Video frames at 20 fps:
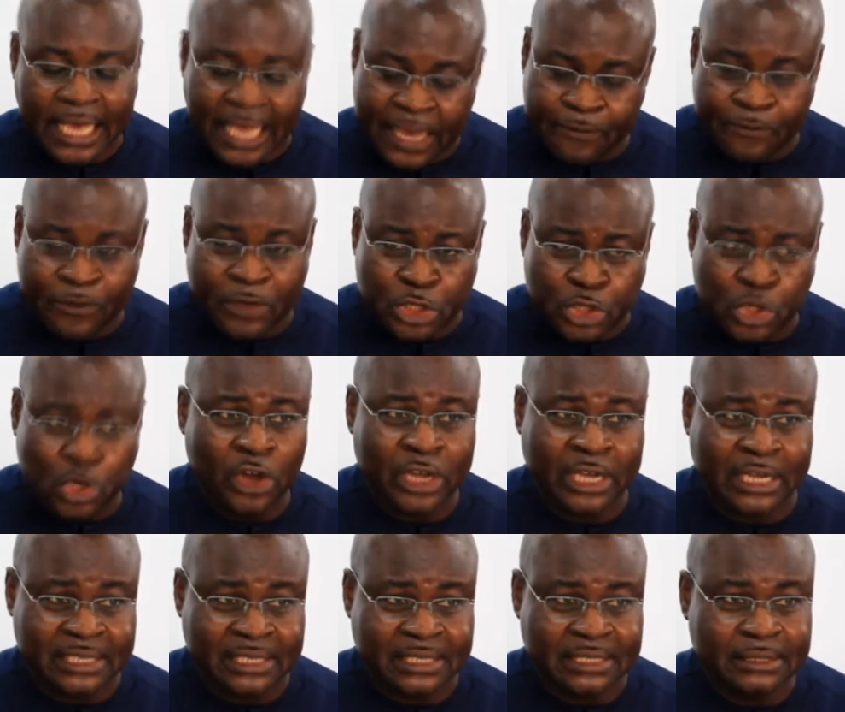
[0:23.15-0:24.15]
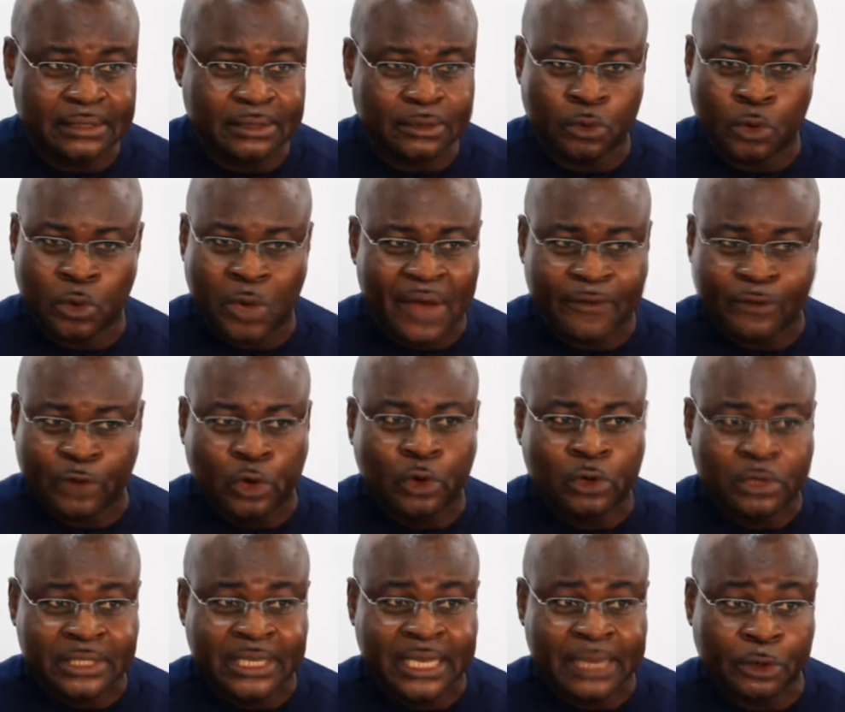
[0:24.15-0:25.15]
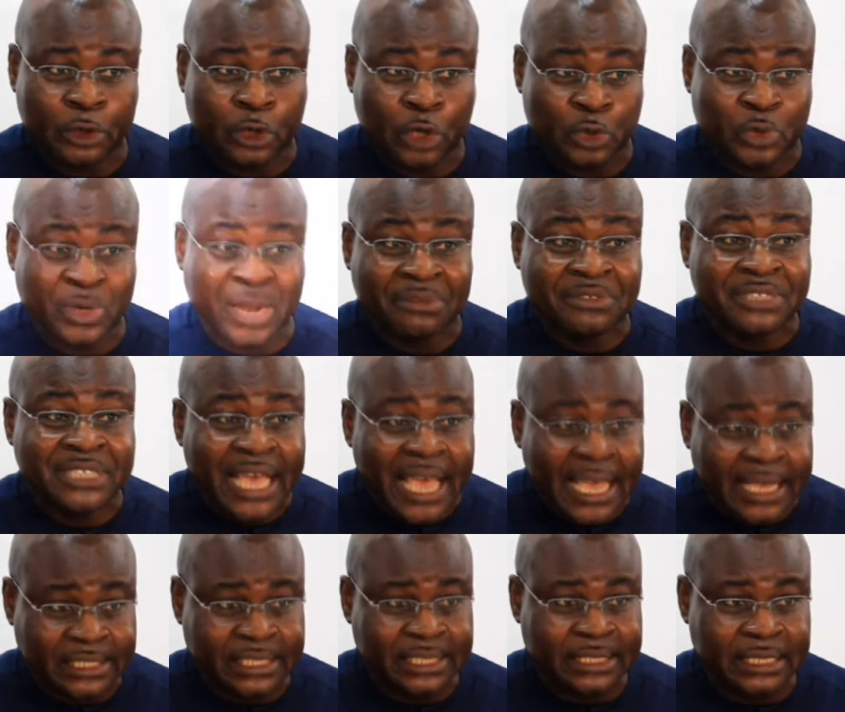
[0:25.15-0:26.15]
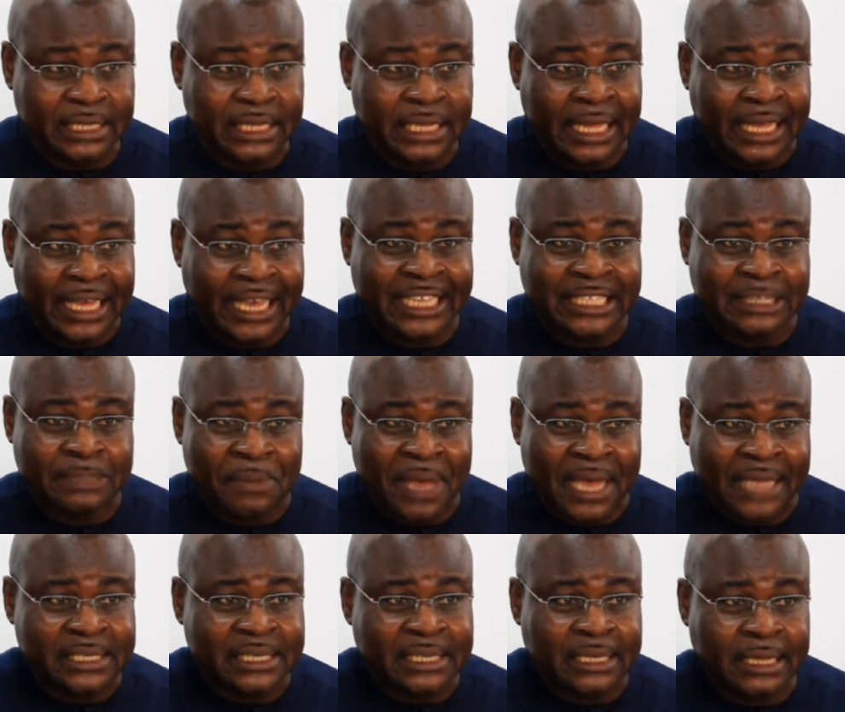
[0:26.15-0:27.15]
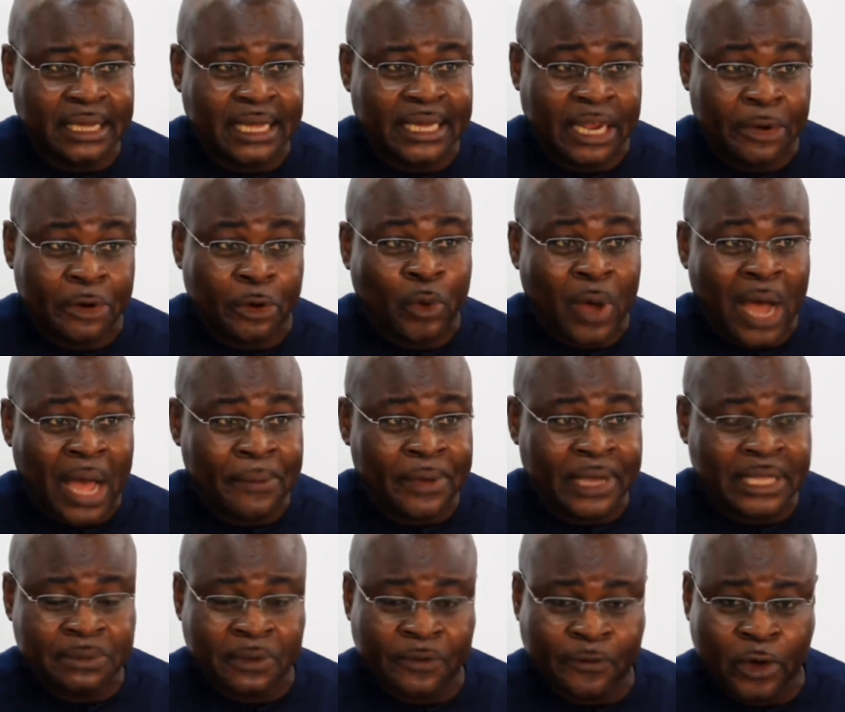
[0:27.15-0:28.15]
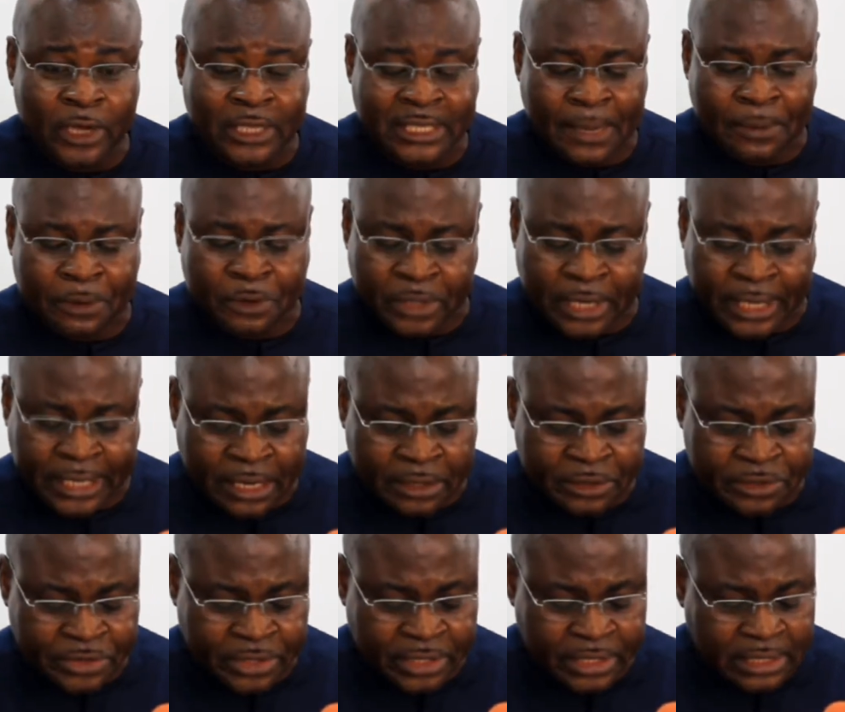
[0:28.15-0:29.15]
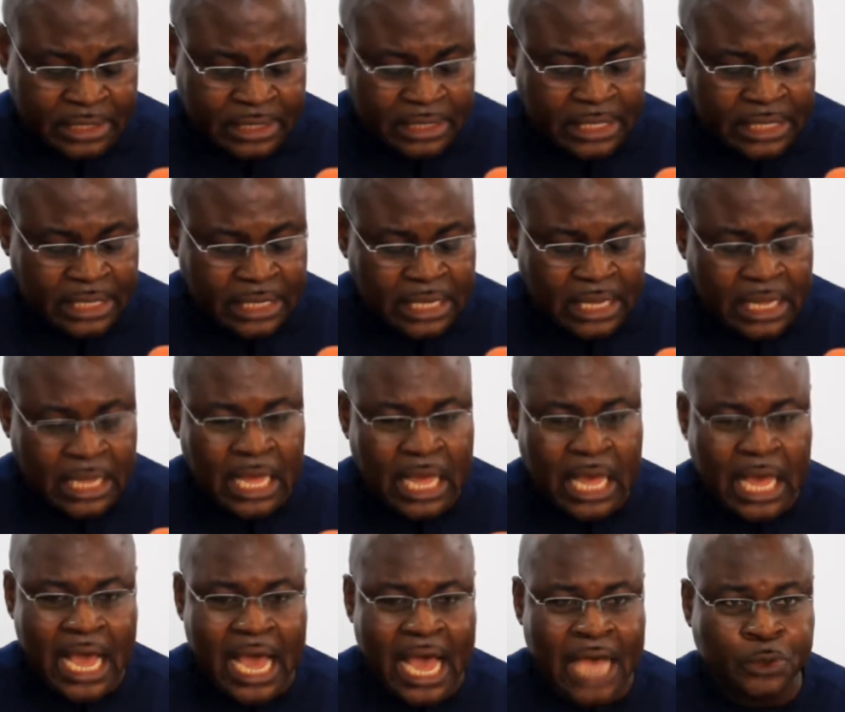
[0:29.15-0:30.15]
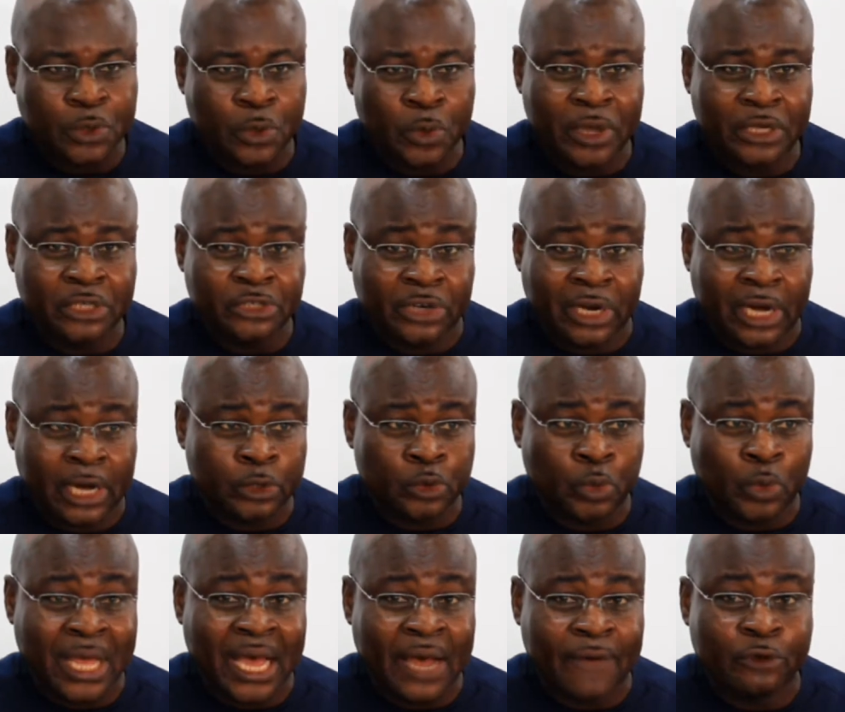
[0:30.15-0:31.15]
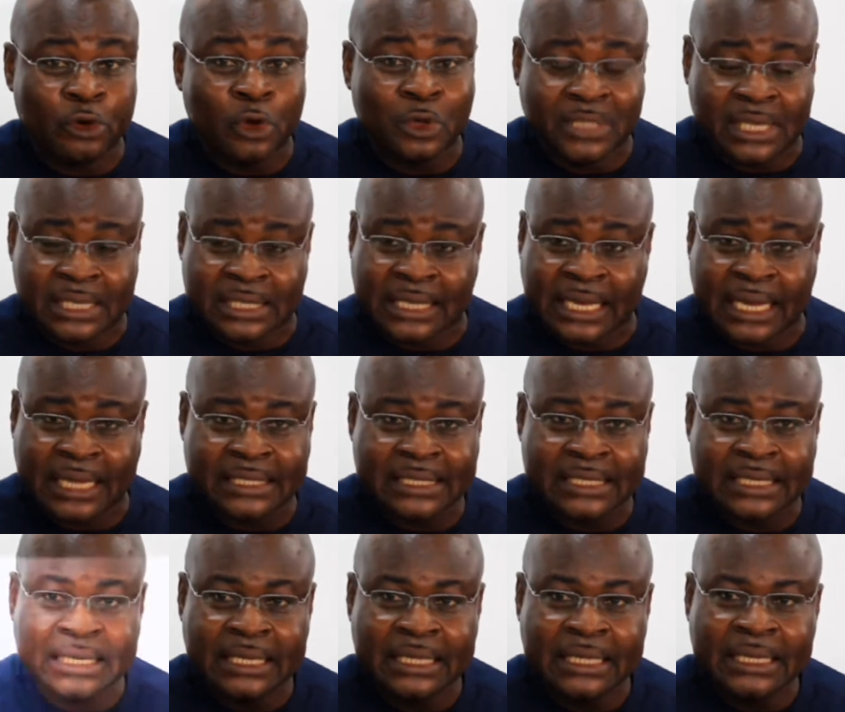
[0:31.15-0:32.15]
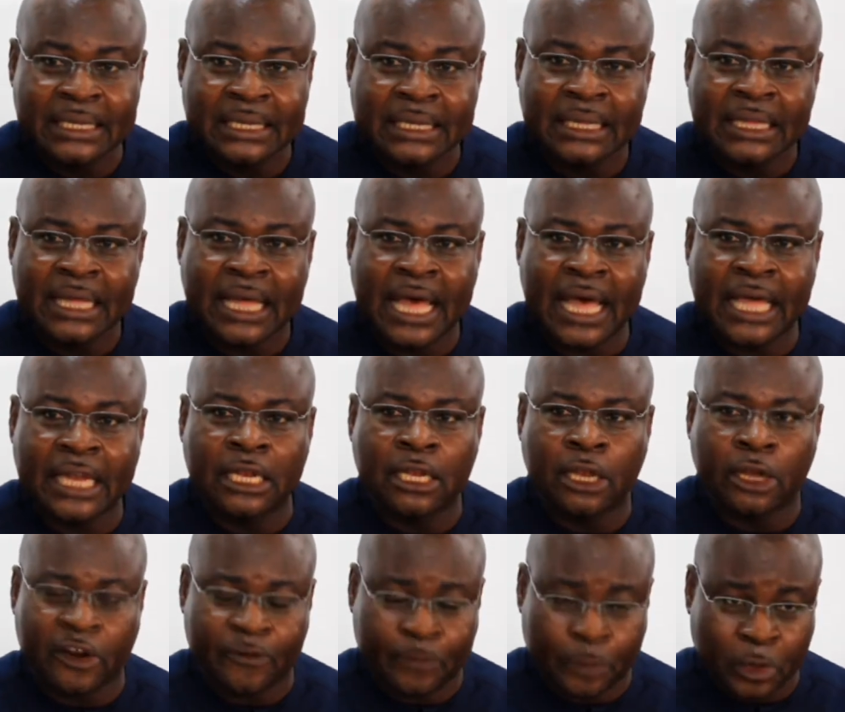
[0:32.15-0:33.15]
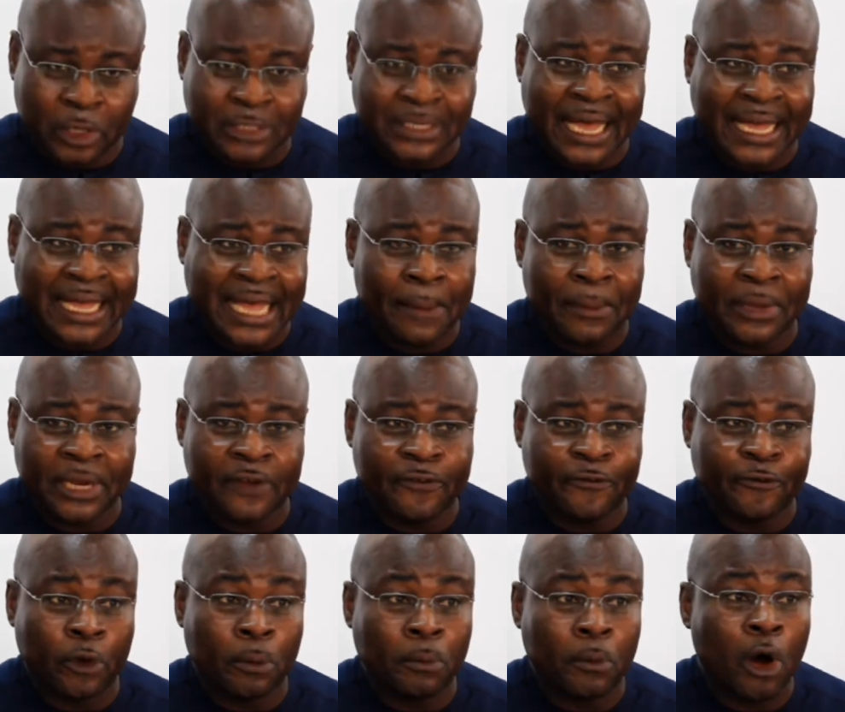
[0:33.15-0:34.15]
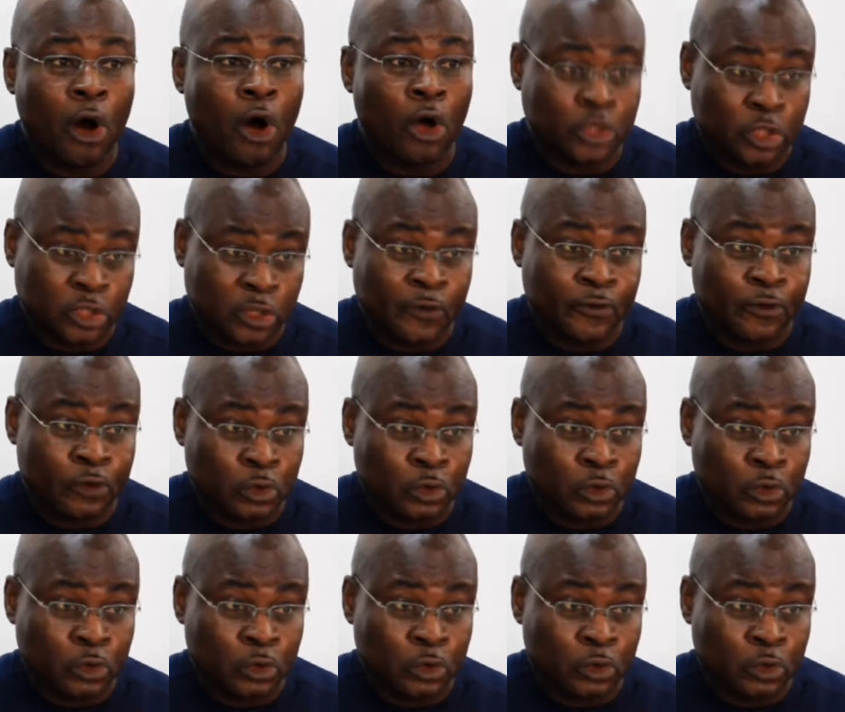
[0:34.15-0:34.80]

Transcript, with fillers: If we saw it, we would have no concern because we would have checked it met the requirements before it came into the country. As we went around, we have noticed that a lot of products are coming in from all sorts of